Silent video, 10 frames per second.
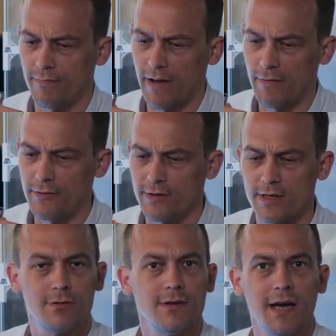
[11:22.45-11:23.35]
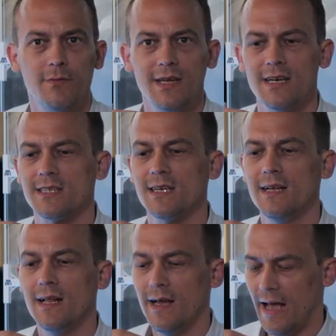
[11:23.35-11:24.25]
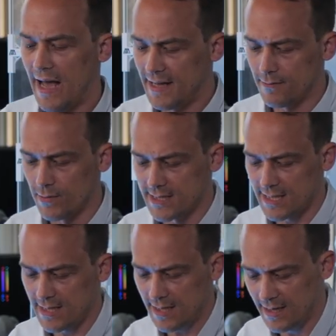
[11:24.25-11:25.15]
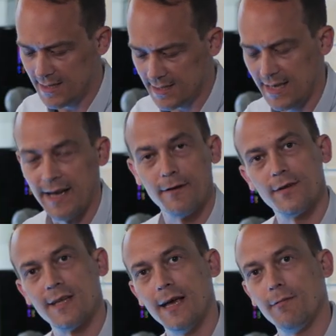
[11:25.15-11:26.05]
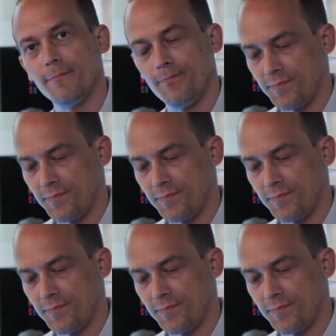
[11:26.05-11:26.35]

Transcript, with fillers: five hundred two nanometers. And it will sit here in the side of the table.